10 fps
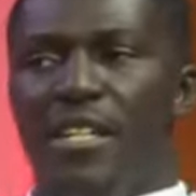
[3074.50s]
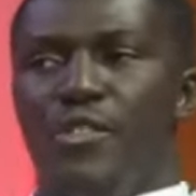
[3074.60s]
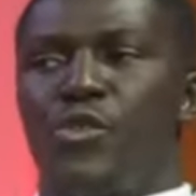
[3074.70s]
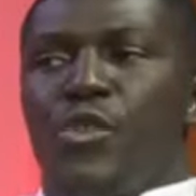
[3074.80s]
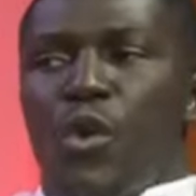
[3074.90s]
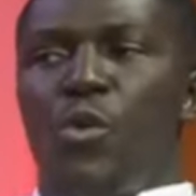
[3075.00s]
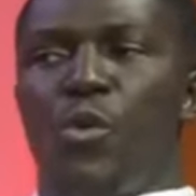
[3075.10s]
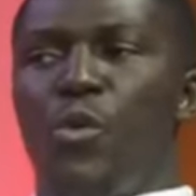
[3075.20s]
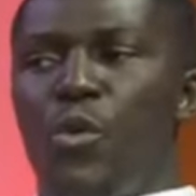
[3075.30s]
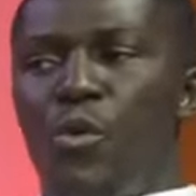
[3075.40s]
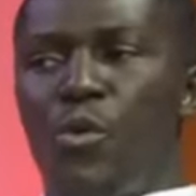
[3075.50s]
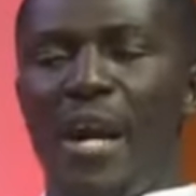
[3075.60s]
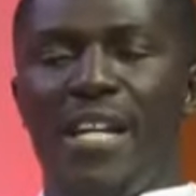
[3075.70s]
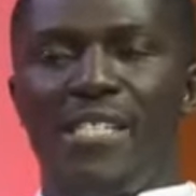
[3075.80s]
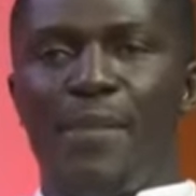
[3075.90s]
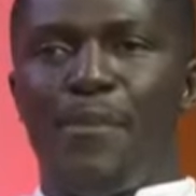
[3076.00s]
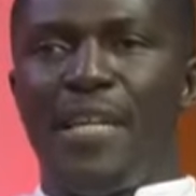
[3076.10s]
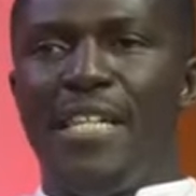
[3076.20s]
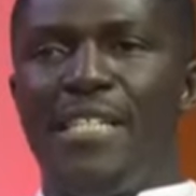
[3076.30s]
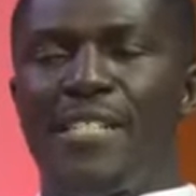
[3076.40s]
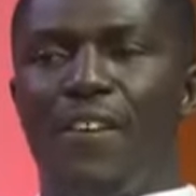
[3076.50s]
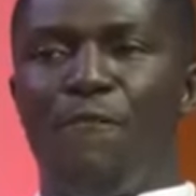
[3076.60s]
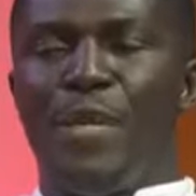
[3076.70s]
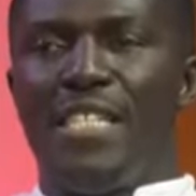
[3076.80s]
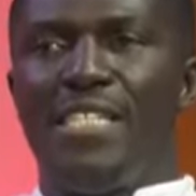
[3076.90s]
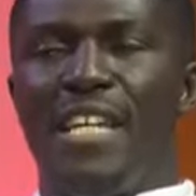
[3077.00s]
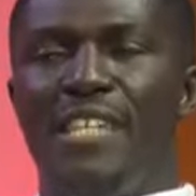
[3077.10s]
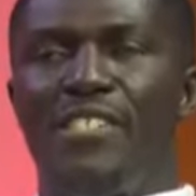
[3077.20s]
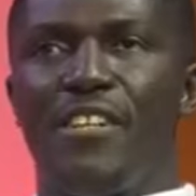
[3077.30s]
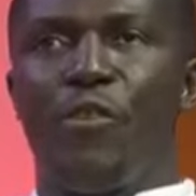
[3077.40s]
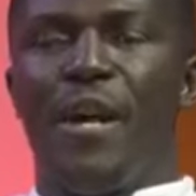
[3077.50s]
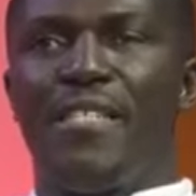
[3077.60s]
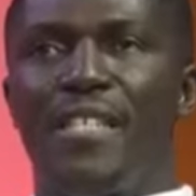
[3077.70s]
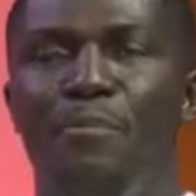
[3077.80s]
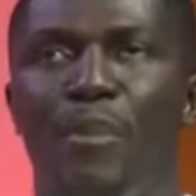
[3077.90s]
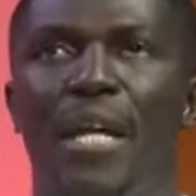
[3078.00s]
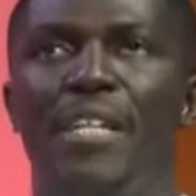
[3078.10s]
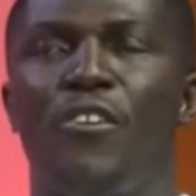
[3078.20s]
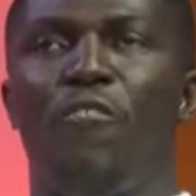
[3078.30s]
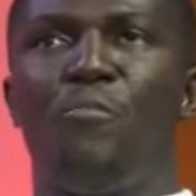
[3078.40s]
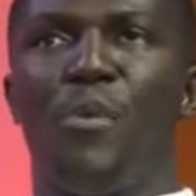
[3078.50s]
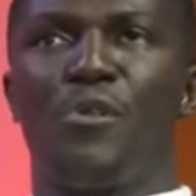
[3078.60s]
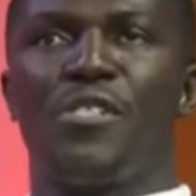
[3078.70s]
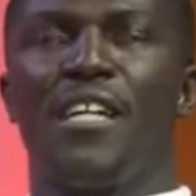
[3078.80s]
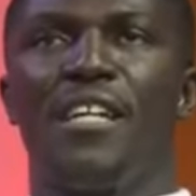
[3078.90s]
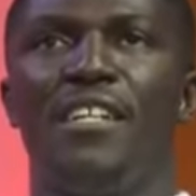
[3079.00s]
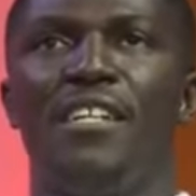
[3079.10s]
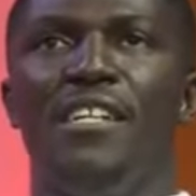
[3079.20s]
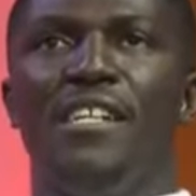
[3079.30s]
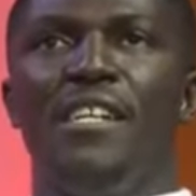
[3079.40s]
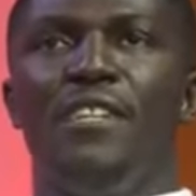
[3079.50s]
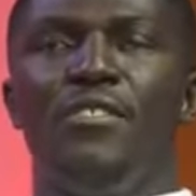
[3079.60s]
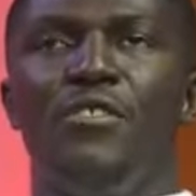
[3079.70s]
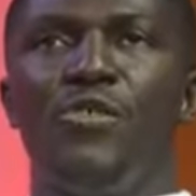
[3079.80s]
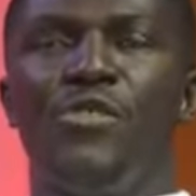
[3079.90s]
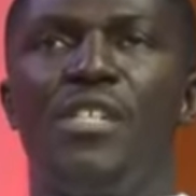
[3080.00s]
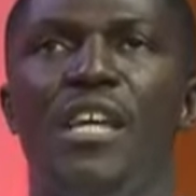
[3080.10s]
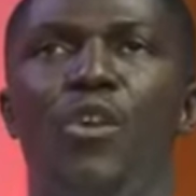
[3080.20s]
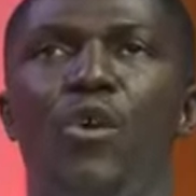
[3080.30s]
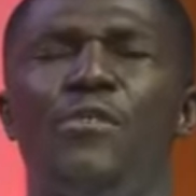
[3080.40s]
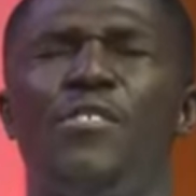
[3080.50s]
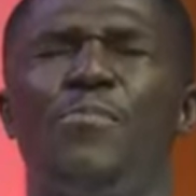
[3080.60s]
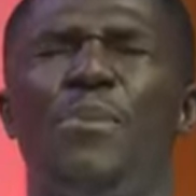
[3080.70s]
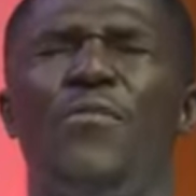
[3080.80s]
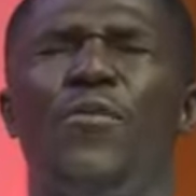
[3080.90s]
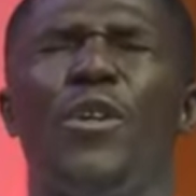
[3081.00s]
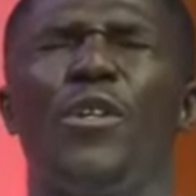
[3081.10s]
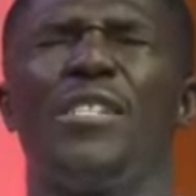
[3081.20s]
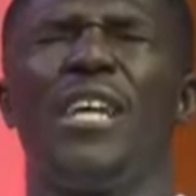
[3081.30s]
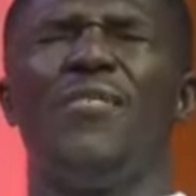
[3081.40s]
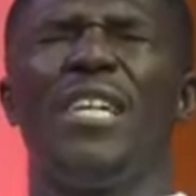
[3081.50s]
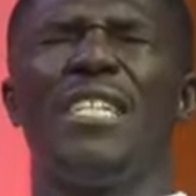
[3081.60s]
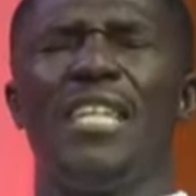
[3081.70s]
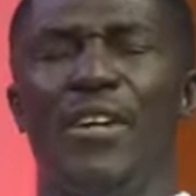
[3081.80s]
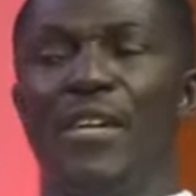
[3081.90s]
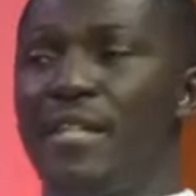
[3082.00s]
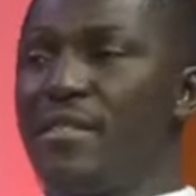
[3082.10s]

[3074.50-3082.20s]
So where is the place of meditation? Where is the place of pausing to say, Lord, speak, for your servant heareth?